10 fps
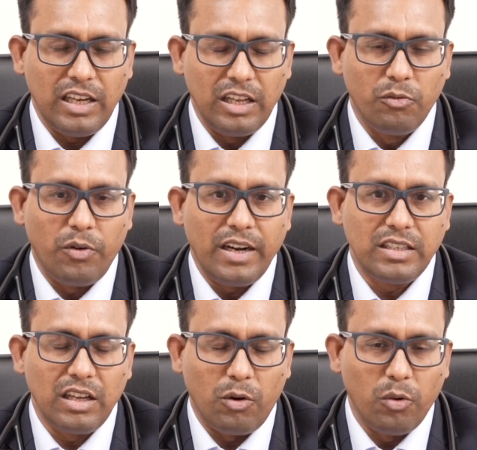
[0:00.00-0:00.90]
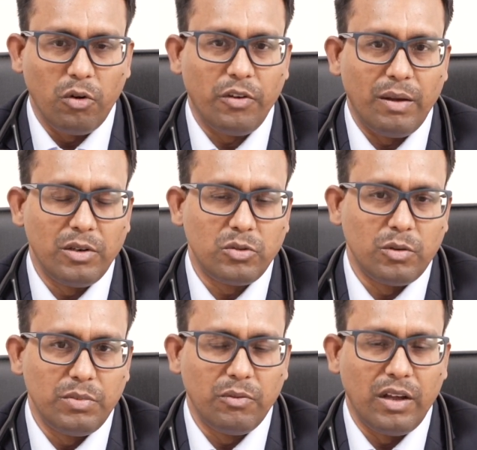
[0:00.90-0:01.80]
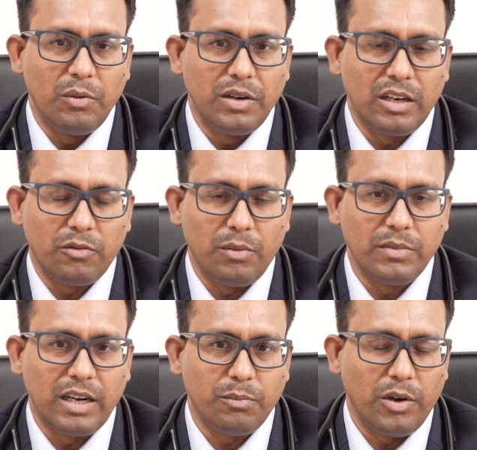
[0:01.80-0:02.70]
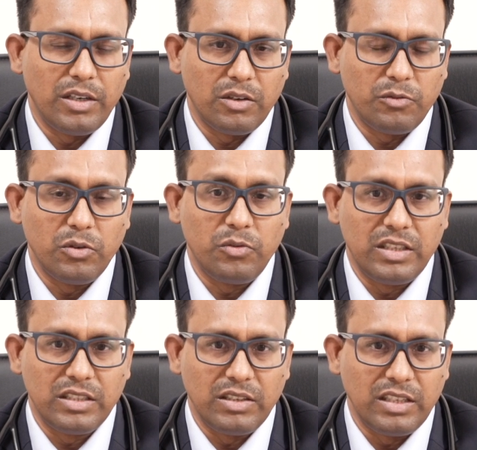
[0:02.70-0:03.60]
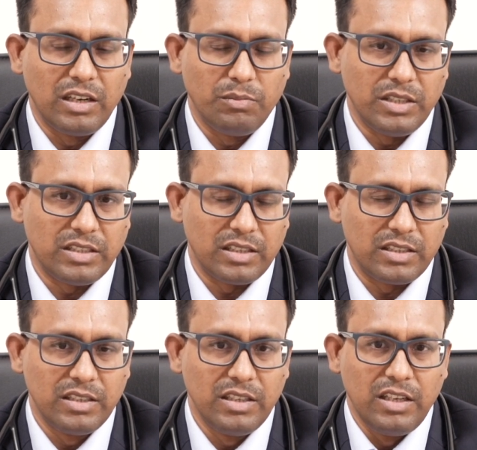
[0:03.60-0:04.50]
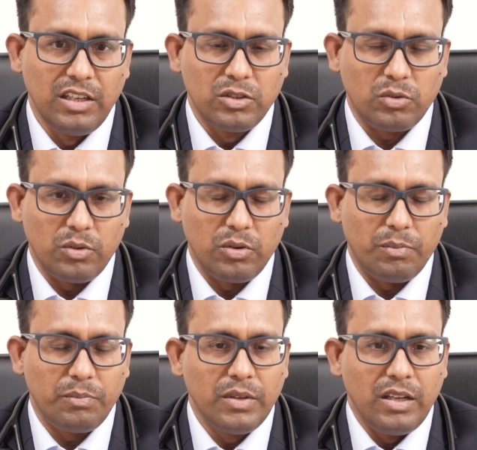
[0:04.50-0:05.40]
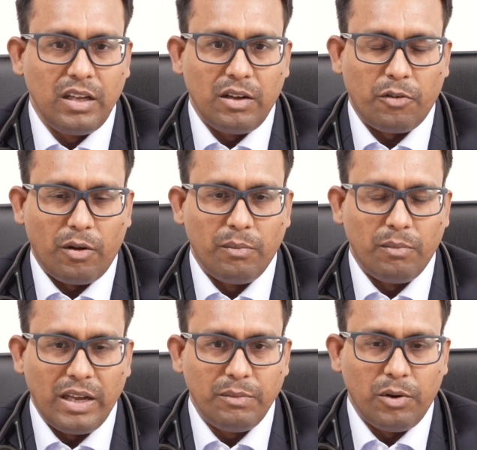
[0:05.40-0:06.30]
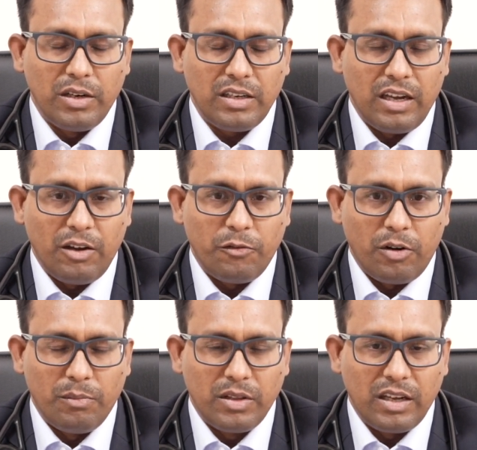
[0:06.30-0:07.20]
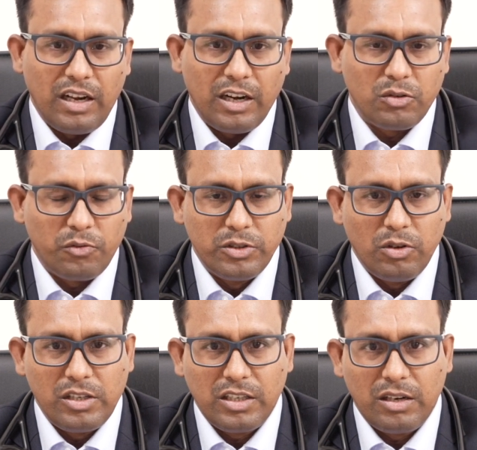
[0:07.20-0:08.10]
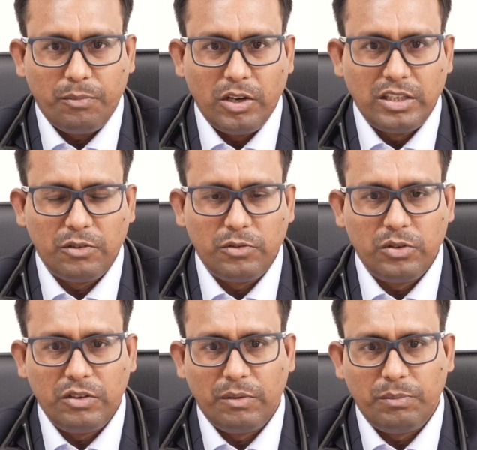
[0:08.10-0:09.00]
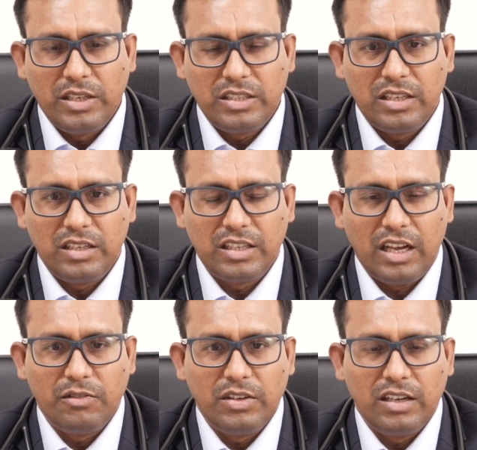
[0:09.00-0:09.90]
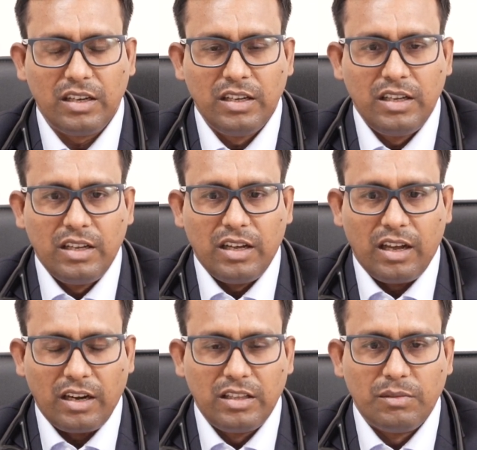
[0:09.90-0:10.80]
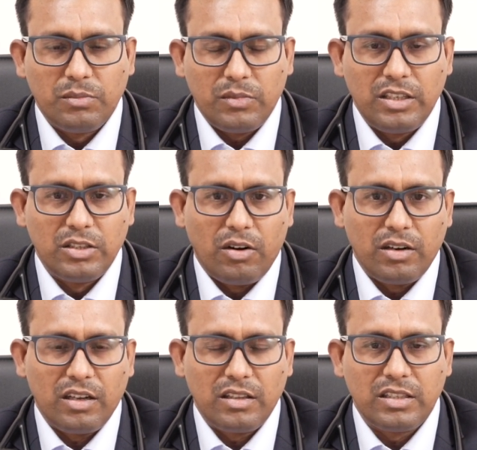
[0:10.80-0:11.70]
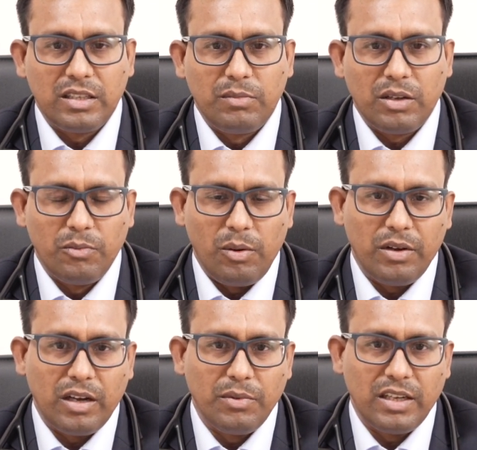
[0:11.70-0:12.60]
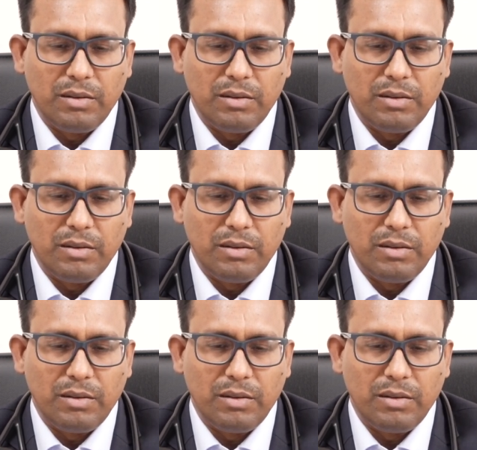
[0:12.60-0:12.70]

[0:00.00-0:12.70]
invites the whole family should be evaluated from that point of view if it is a young patient. So from my point, from the electrophysiological point of view, if a patient is having a rhythm disorder, the symptom will be coming